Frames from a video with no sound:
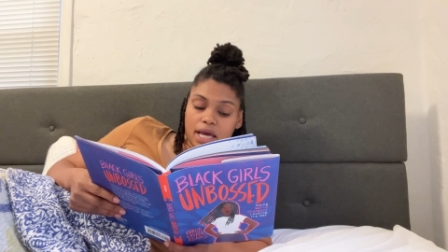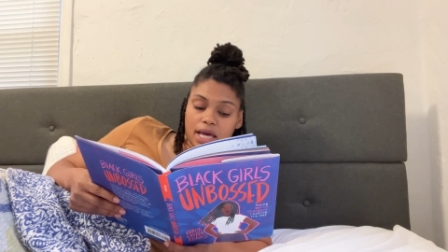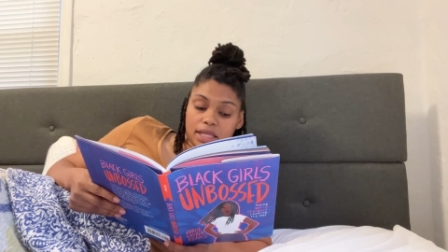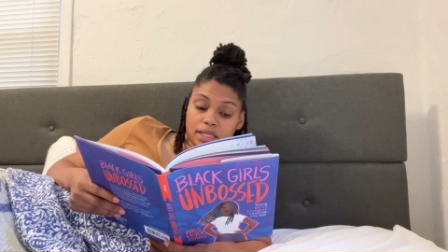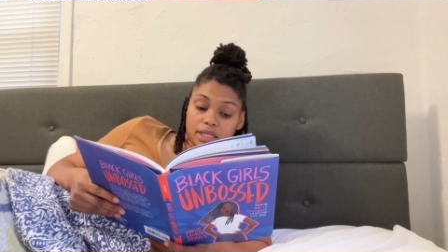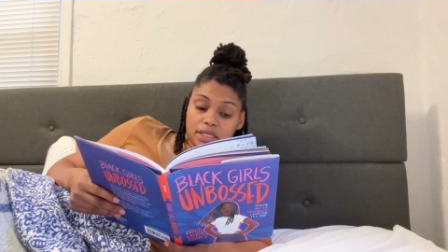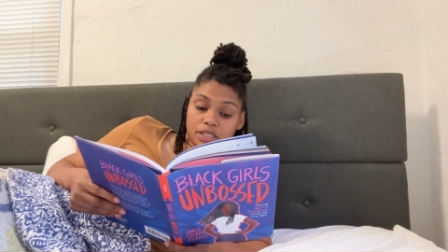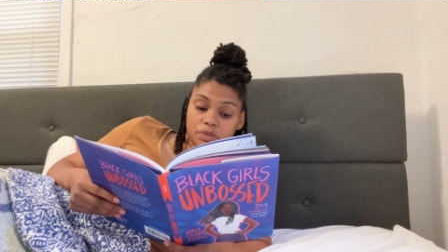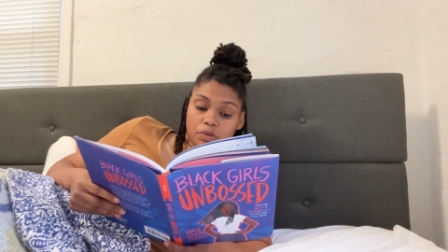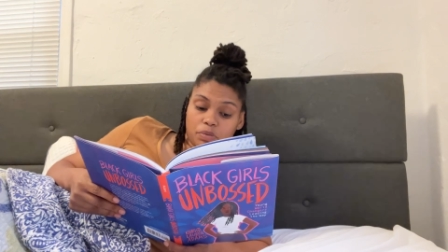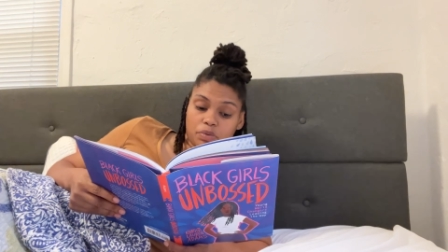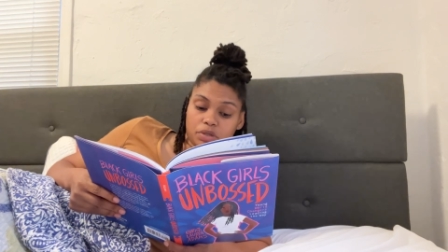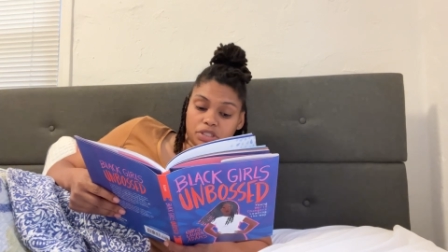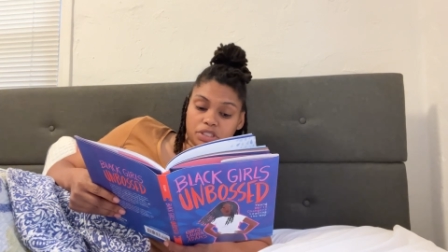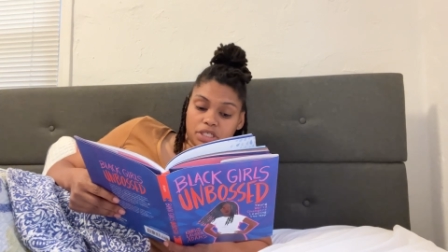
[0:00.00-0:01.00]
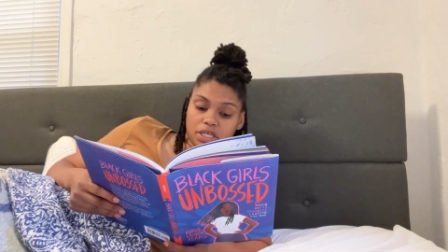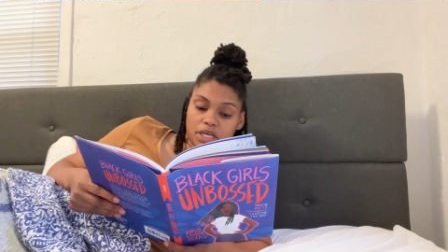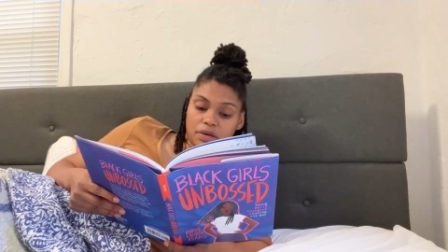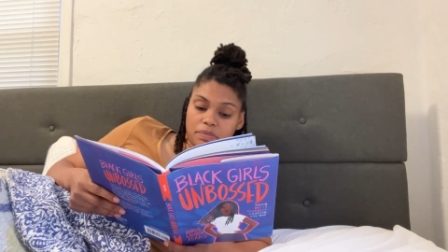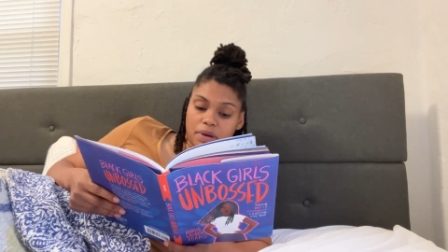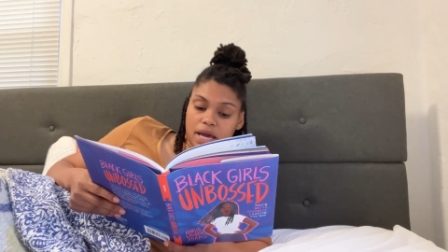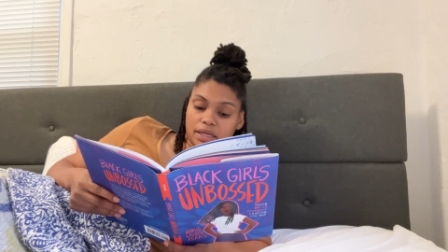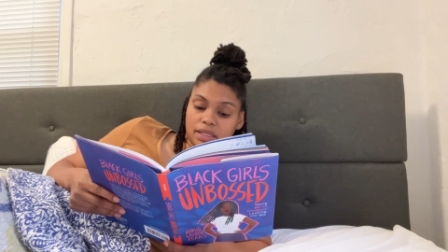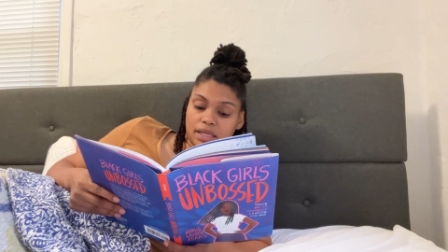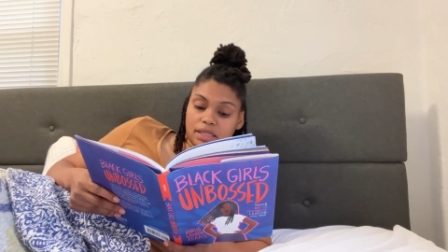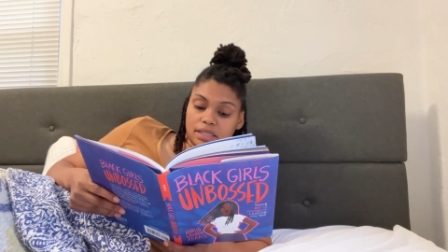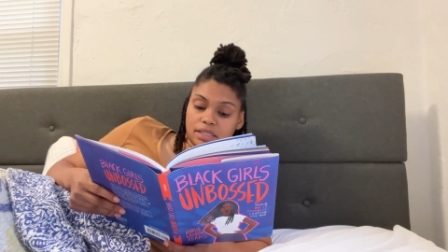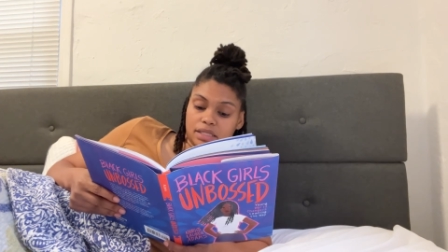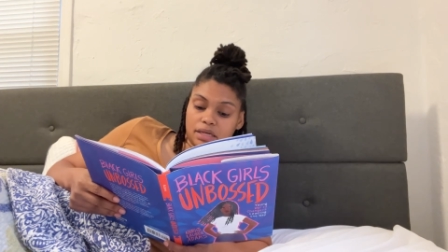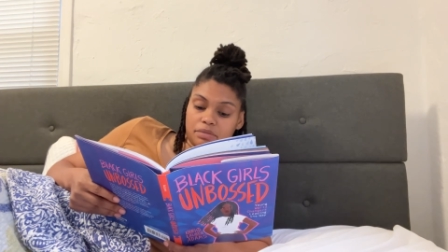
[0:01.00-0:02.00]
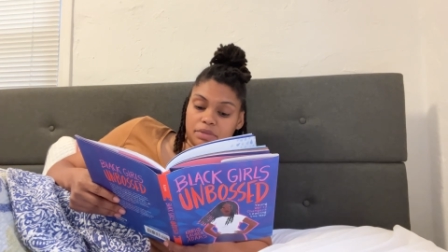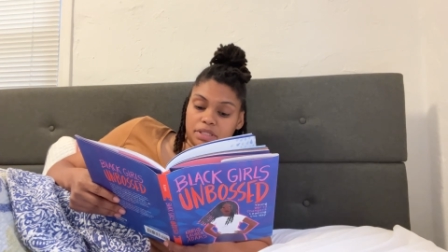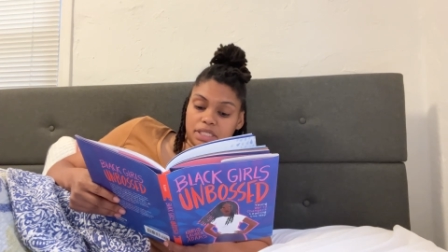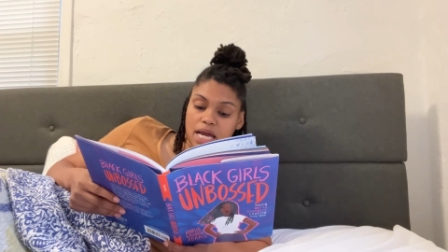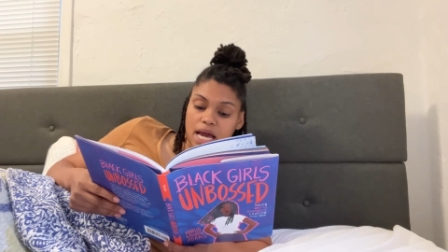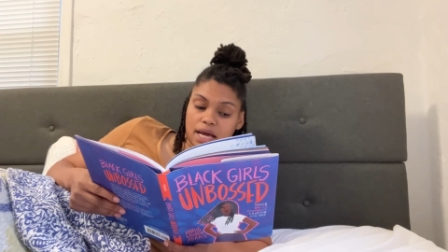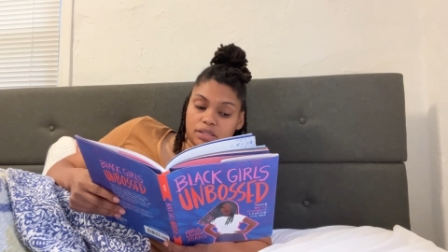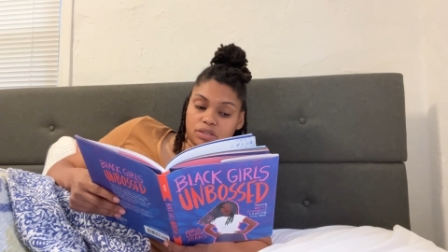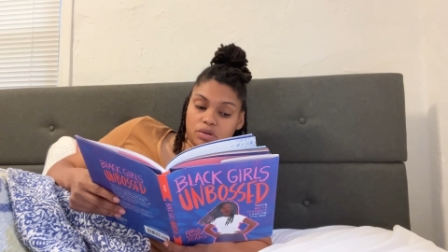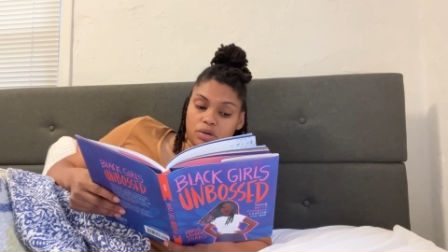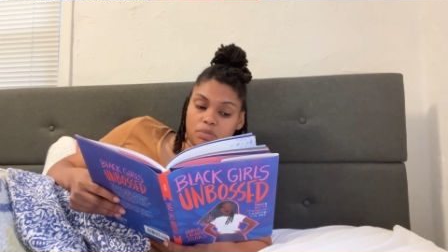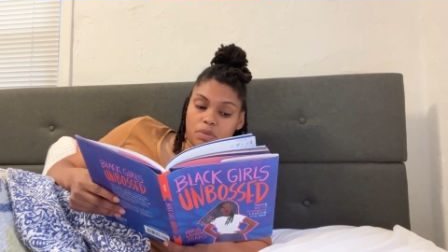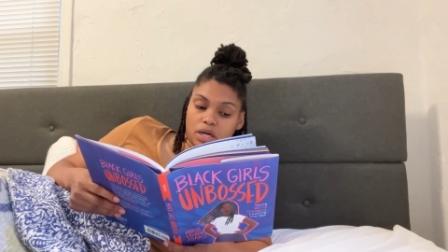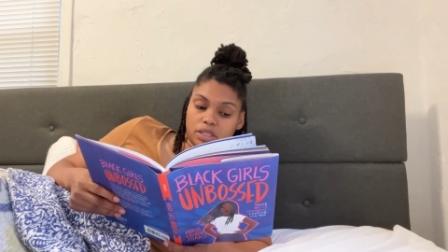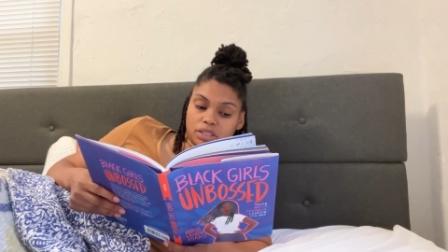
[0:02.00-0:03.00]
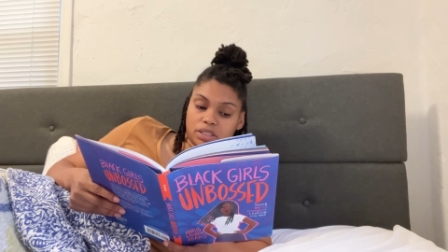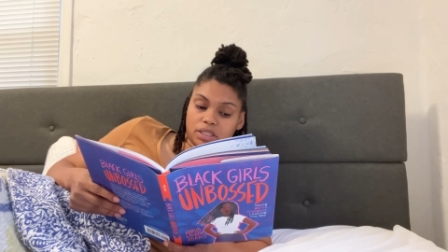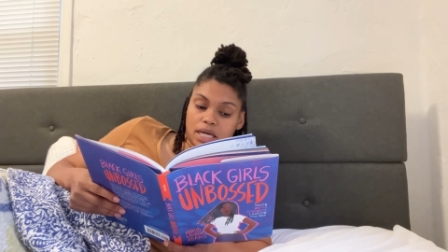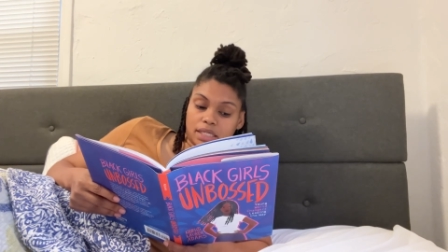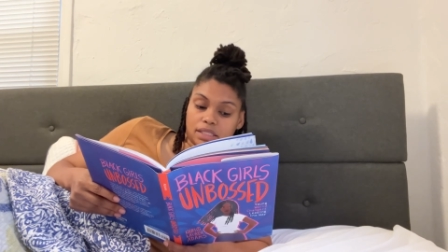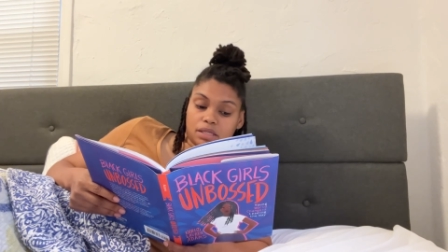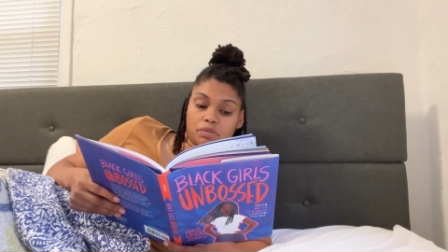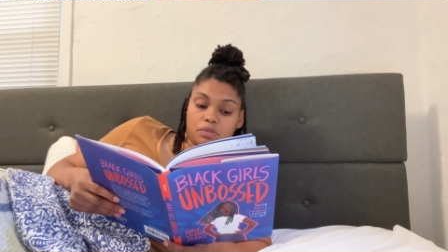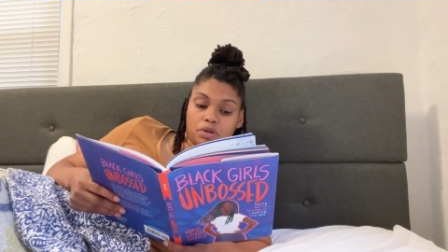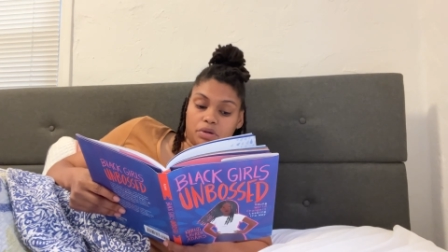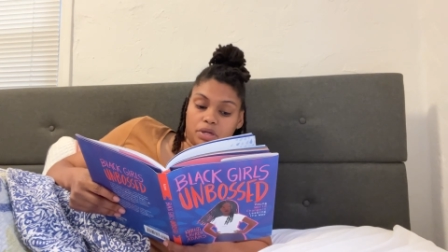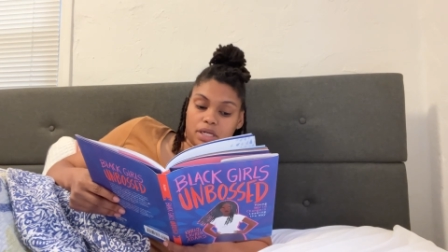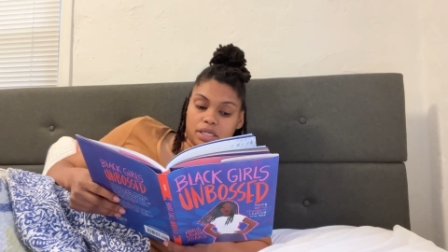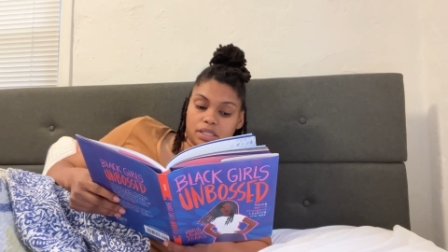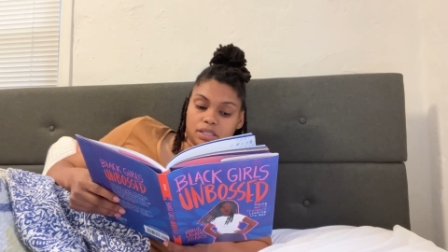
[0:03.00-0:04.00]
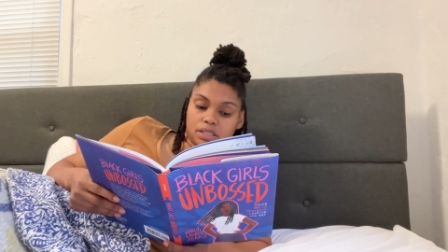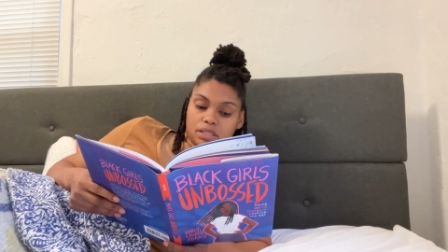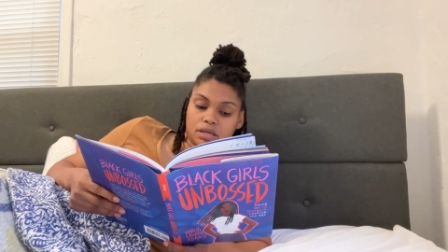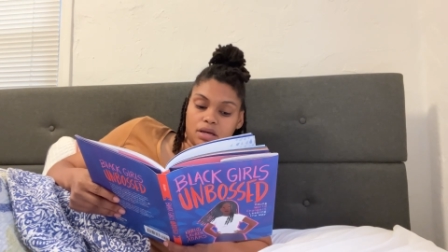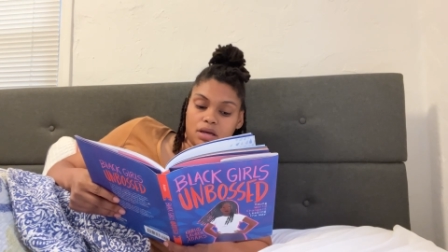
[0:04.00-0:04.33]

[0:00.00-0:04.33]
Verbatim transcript: and the disproportionate impact that this damage has on marginalized communities.